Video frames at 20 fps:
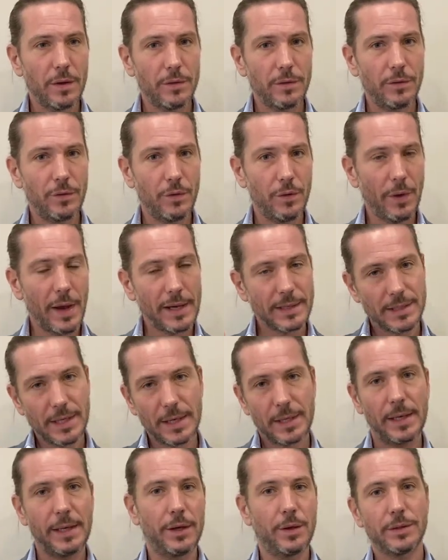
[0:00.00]
do
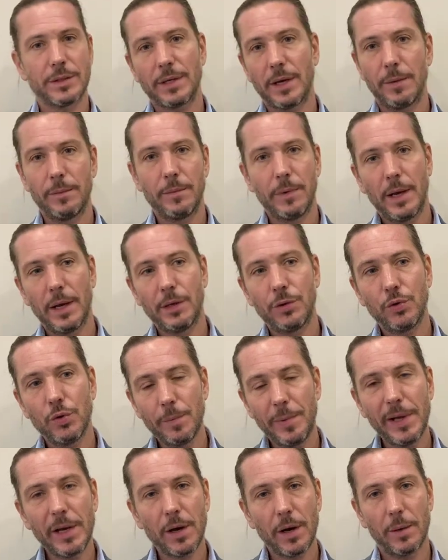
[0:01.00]
exactly the same and to
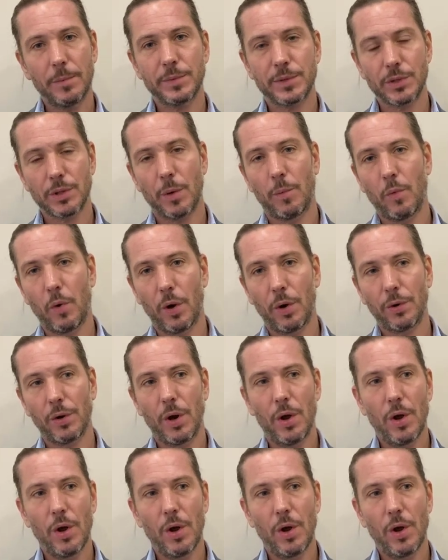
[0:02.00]
become someone,